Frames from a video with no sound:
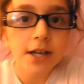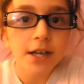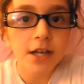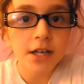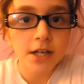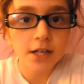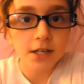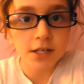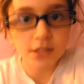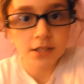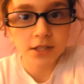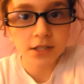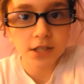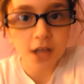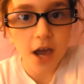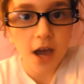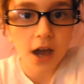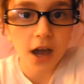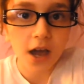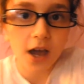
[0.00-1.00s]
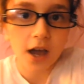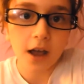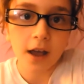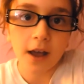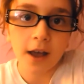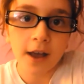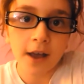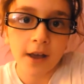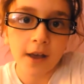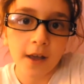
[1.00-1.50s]
and
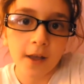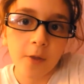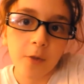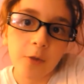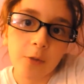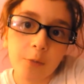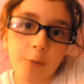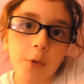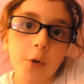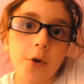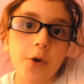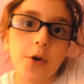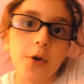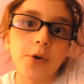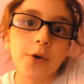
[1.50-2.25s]
uh, it's more